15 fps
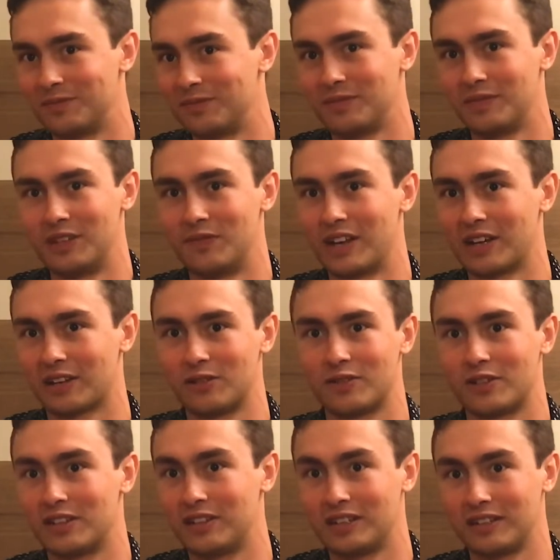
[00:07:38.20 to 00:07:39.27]
in
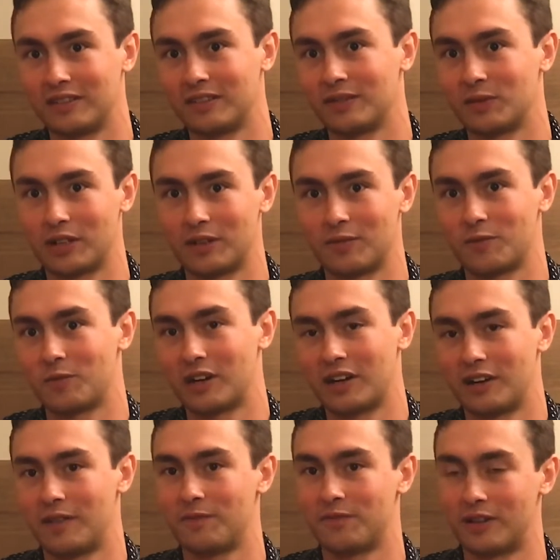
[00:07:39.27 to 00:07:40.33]
Vancouver and
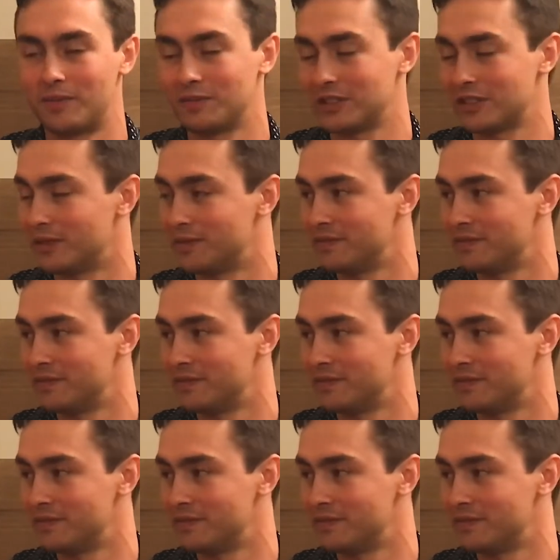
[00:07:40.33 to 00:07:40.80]
where I'm from. So